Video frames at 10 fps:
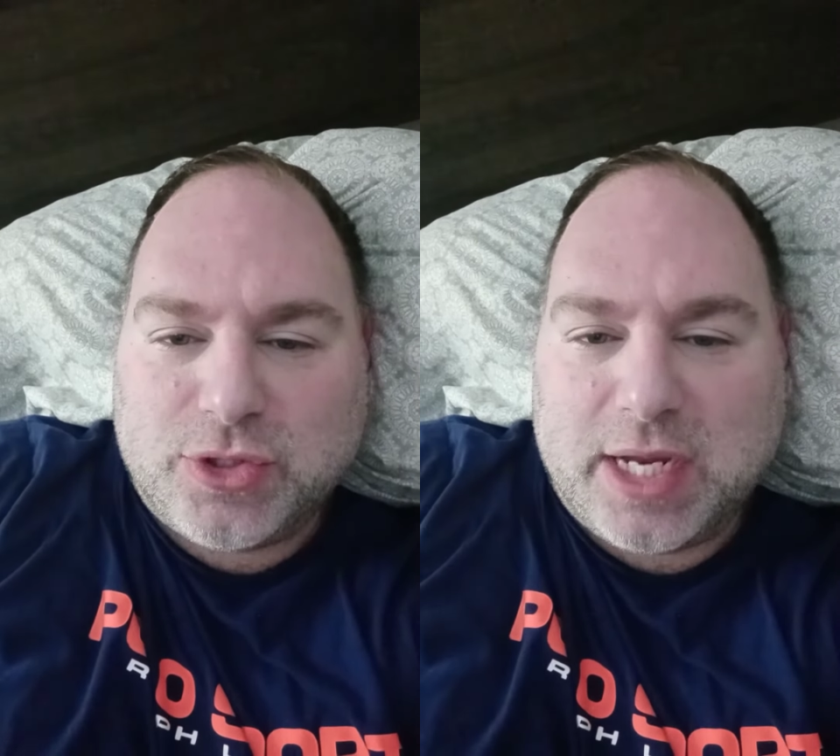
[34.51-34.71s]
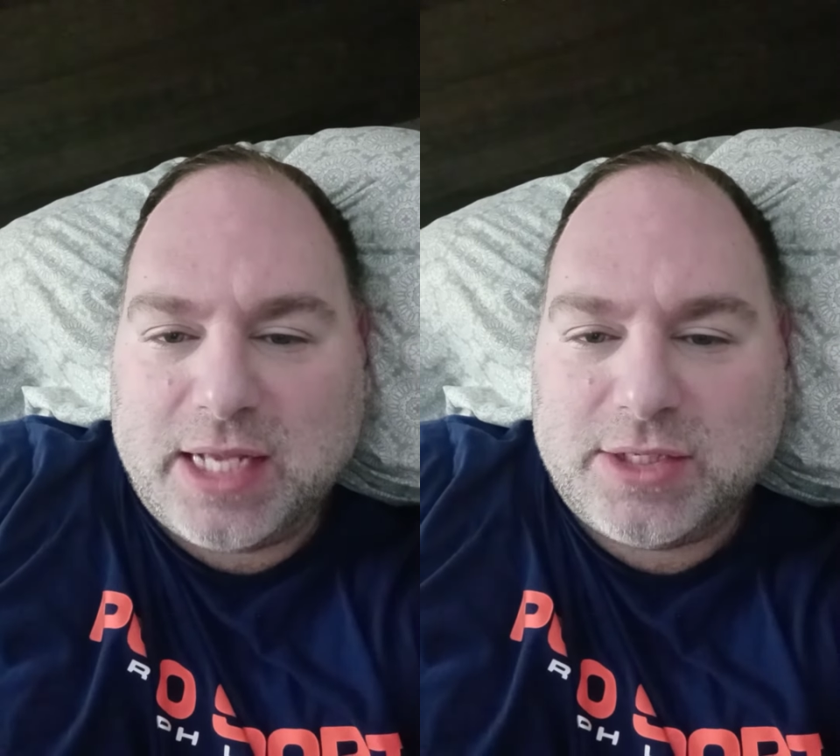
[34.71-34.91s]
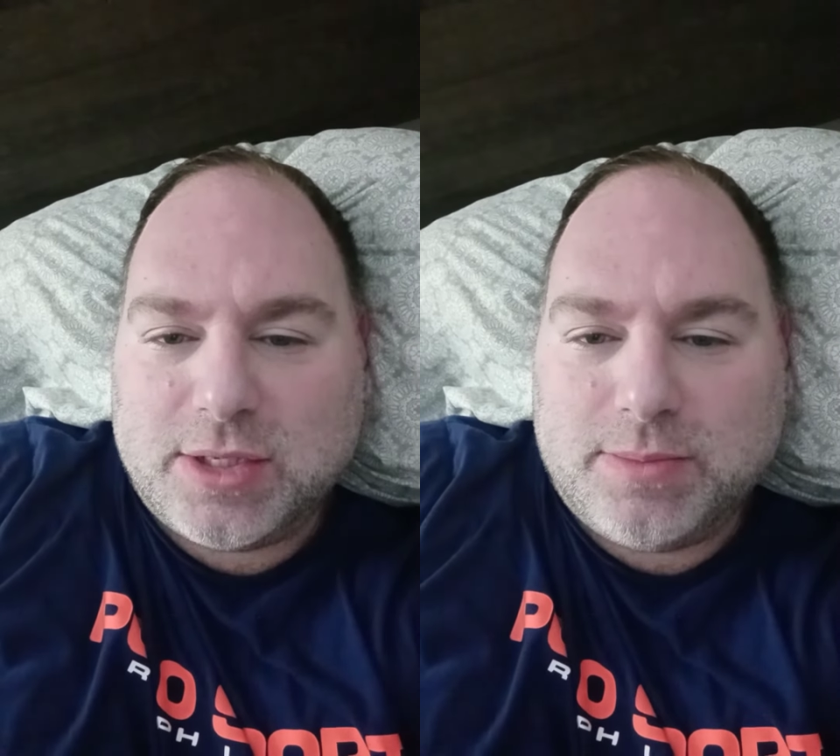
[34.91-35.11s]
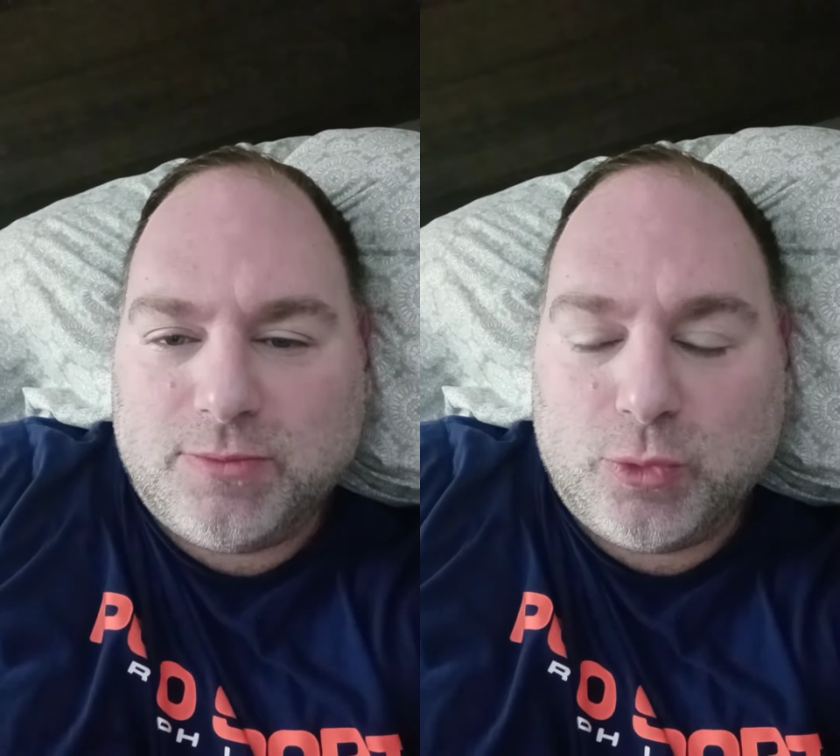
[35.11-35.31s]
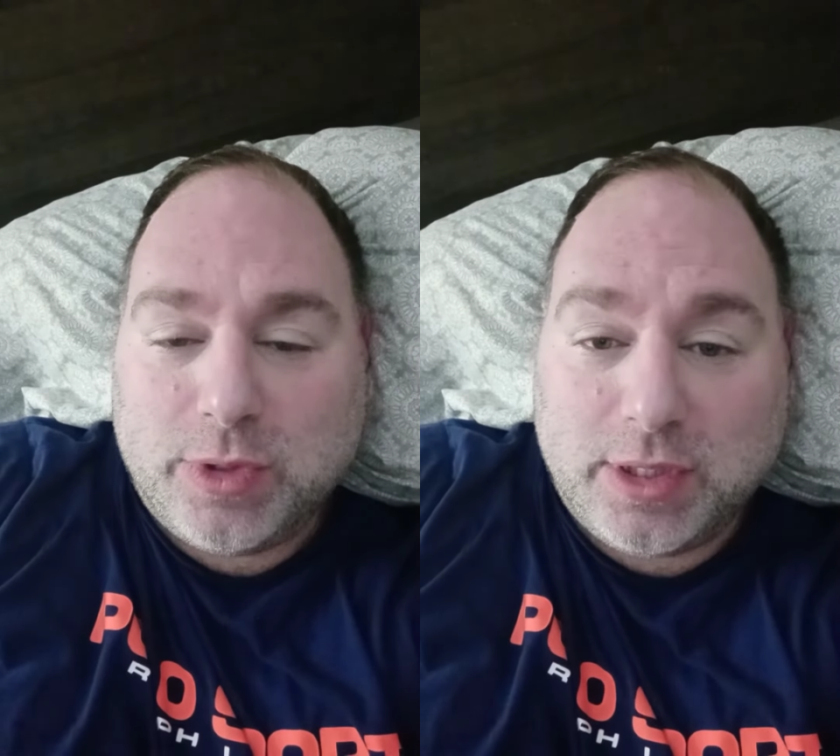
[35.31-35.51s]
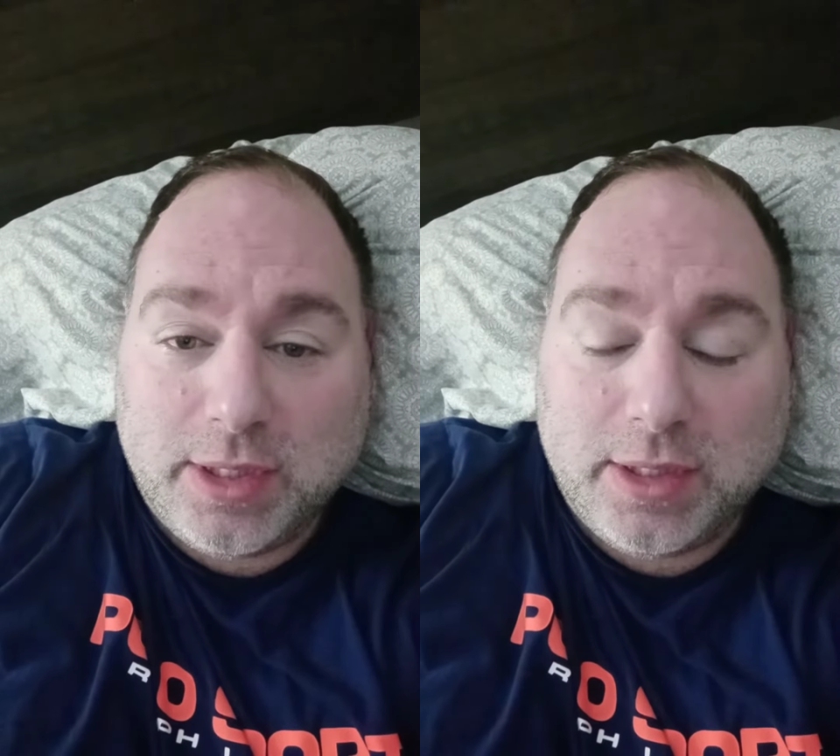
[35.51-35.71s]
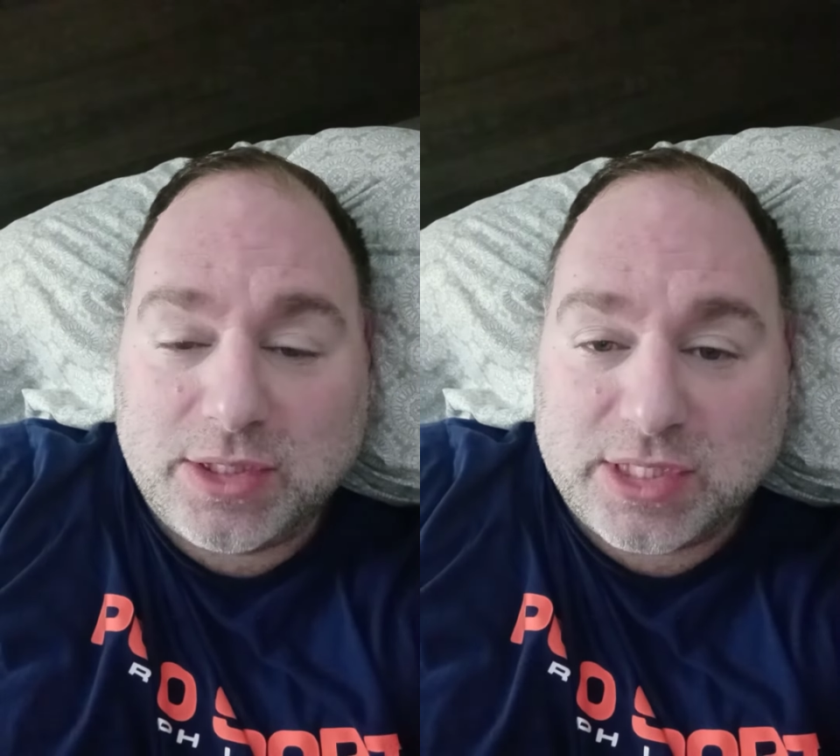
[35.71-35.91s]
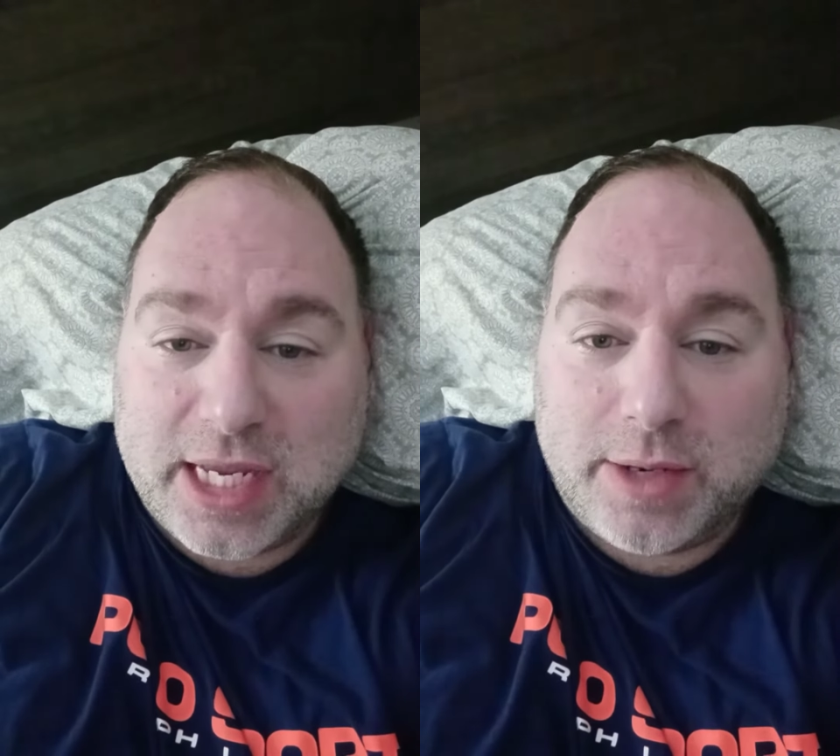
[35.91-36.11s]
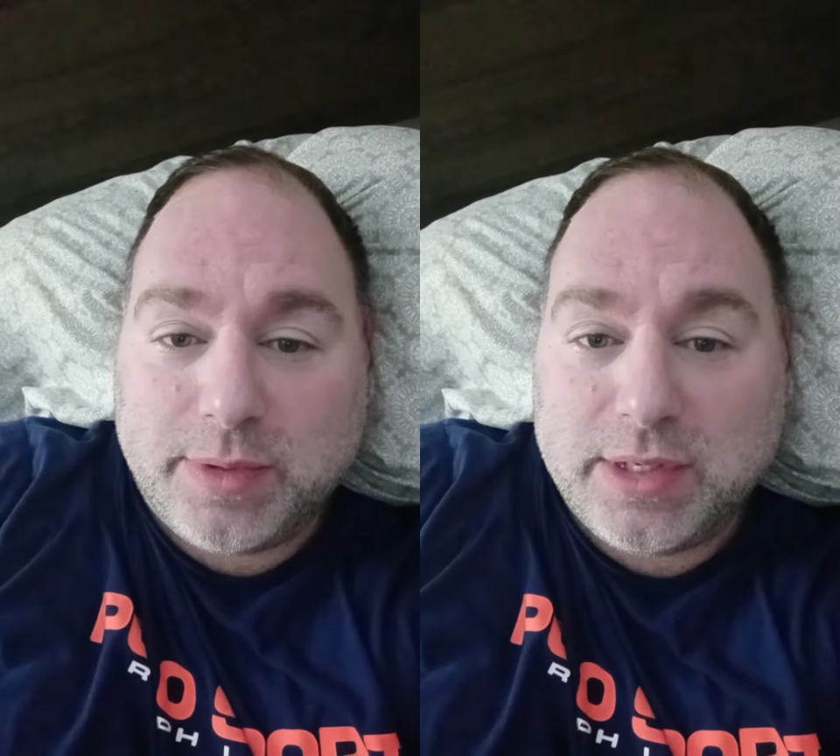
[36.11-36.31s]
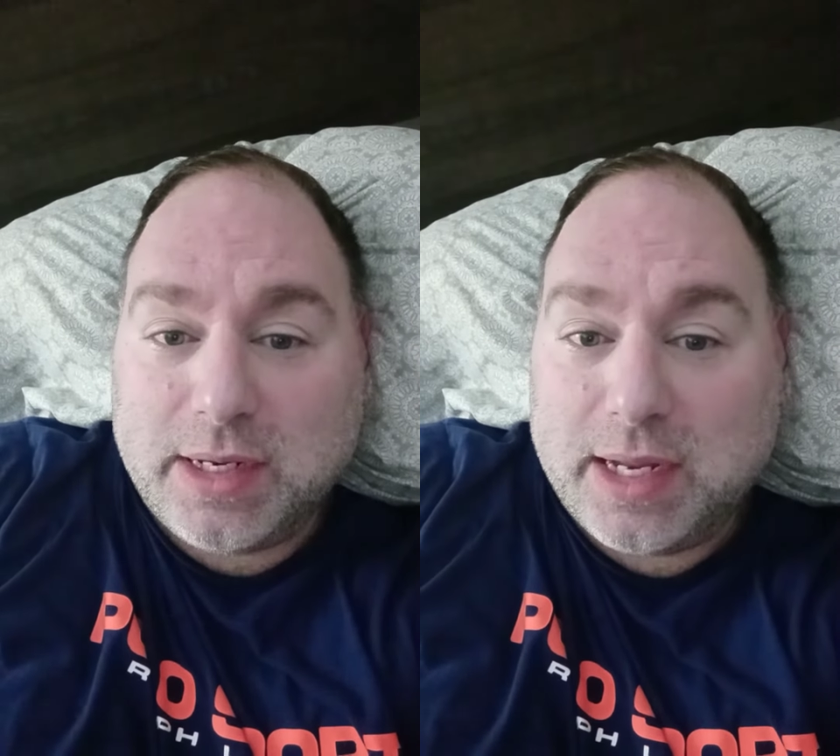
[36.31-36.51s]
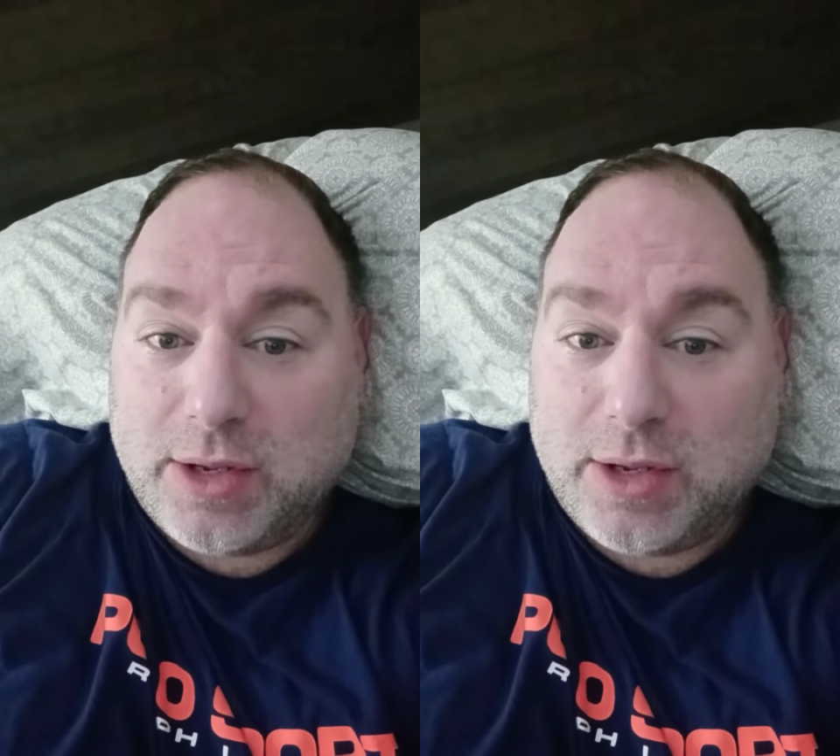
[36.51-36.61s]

She had some really scary